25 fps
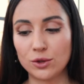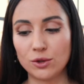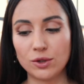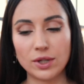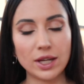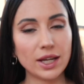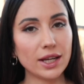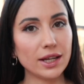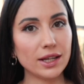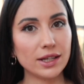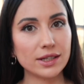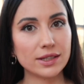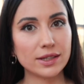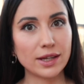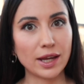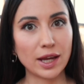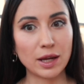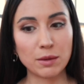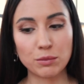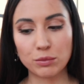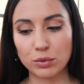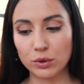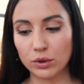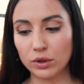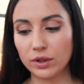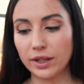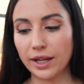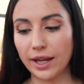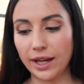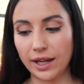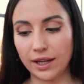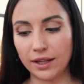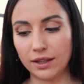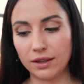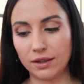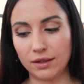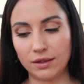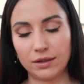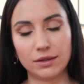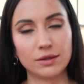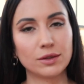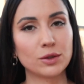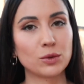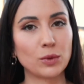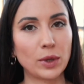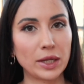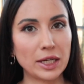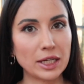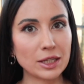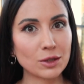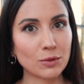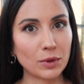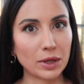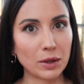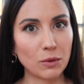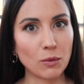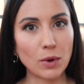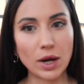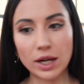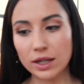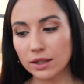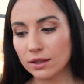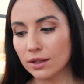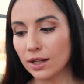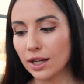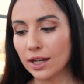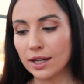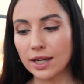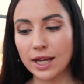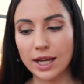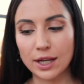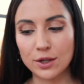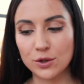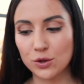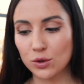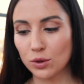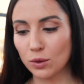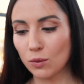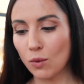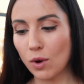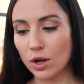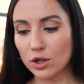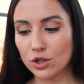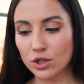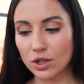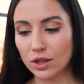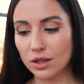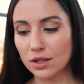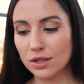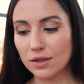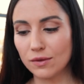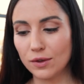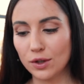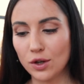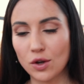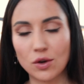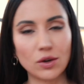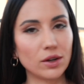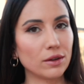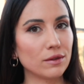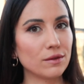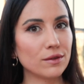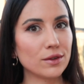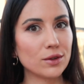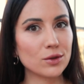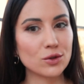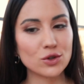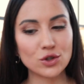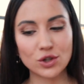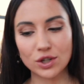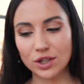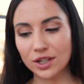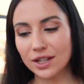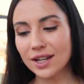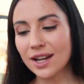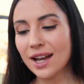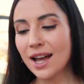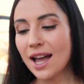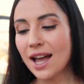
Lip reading: Today is April 8th, 2021, in case you're watching this video in future,